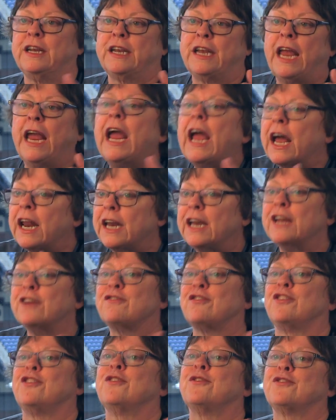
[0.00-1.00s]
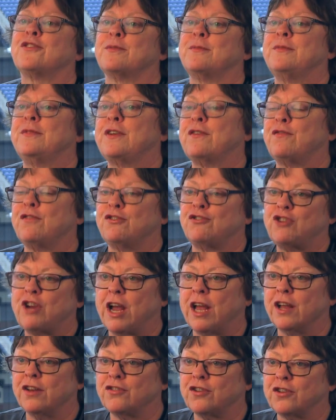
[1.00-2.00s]
can introduce some different
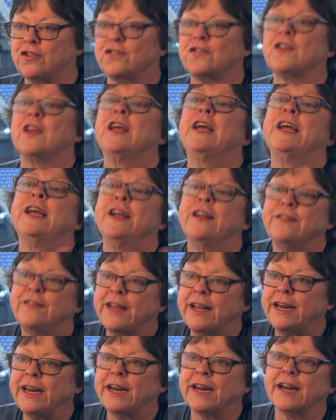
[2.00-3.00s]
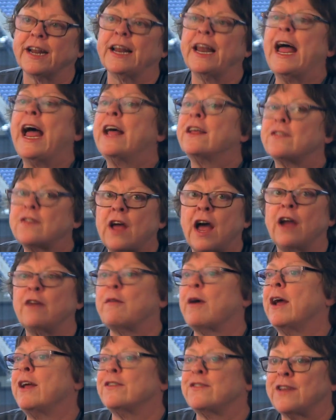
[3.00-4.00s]
challenges than in a glass
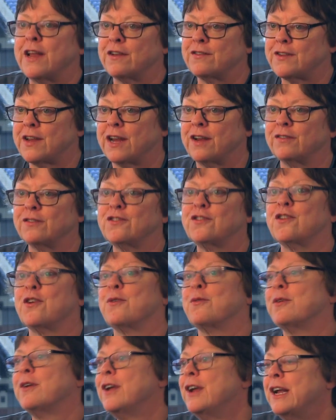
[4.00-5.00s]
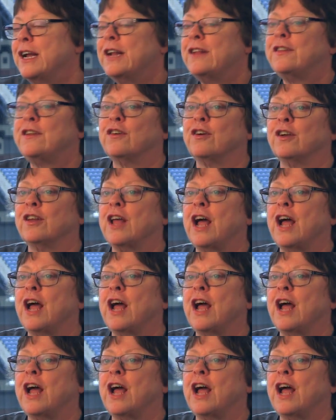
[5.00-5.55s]
high-rise downtown. So there are